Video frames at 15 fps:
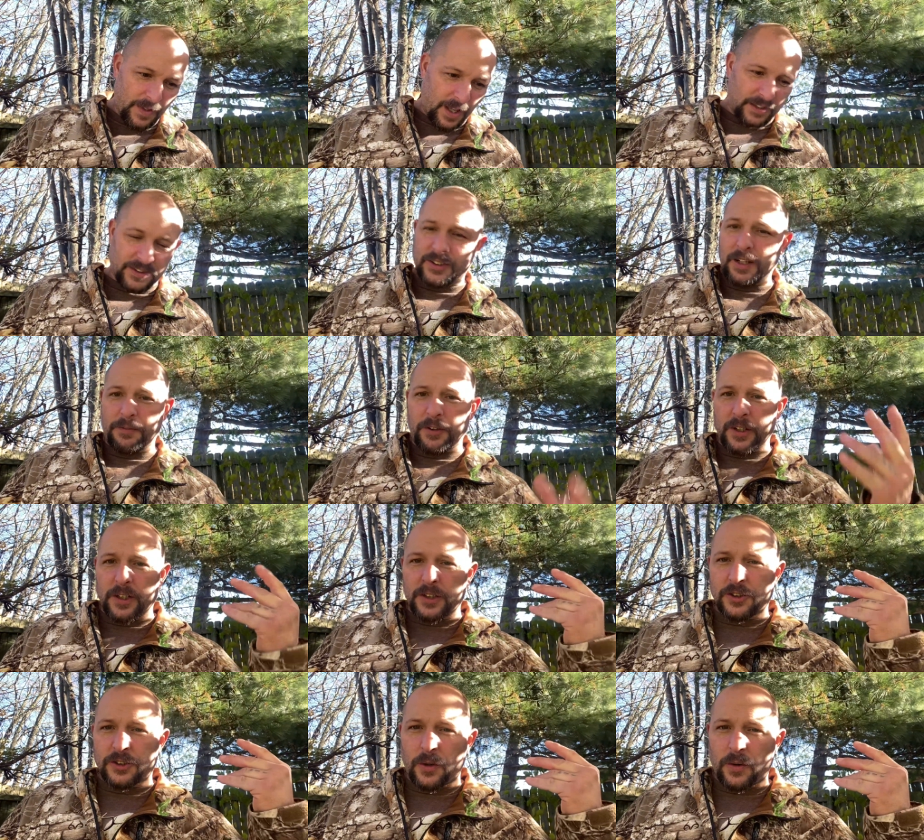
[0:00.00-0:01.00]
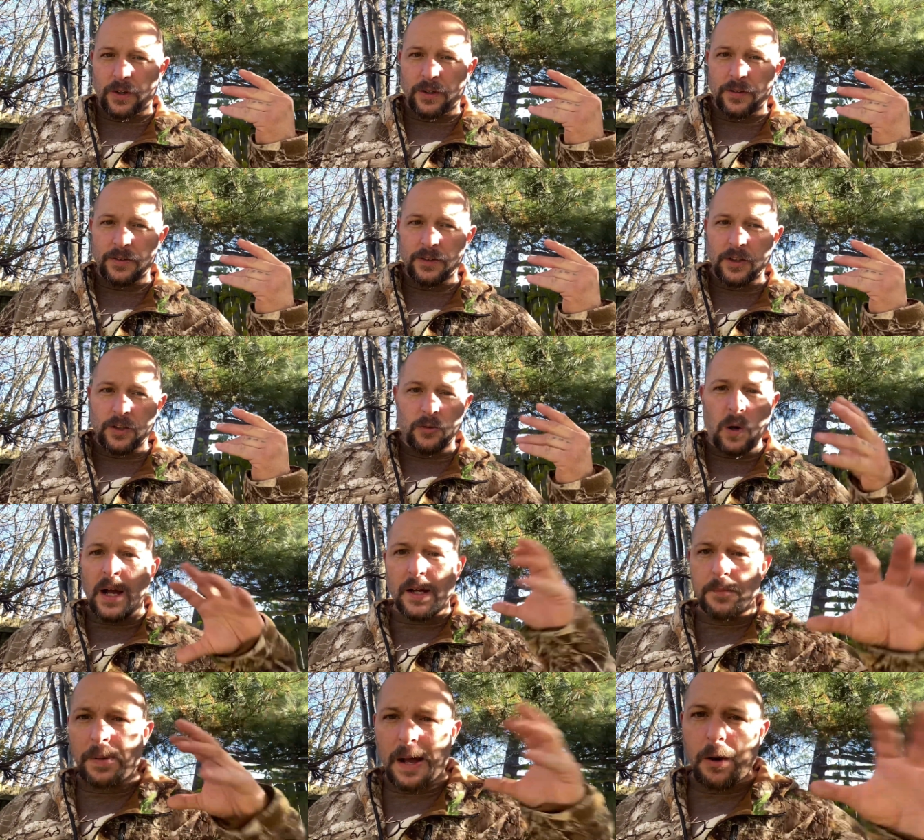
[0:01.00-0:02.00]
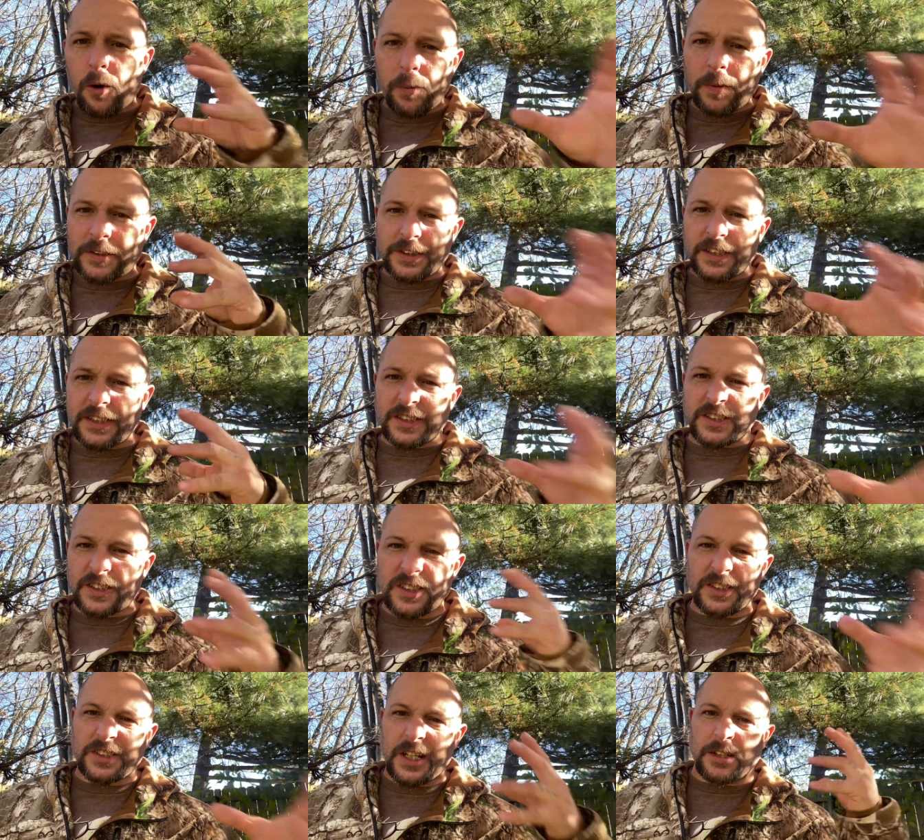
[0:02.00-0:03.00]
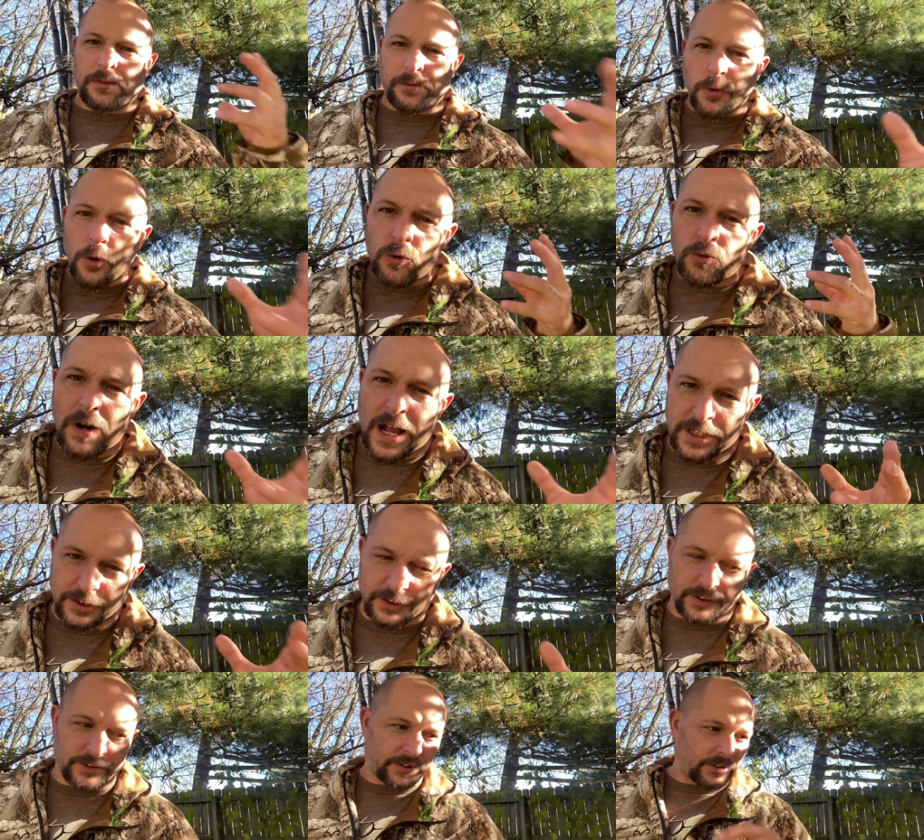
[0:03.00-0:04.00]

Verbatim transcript: stuff you're gonna store. Well, I gotta buy a whole bunch of this because it says food rations.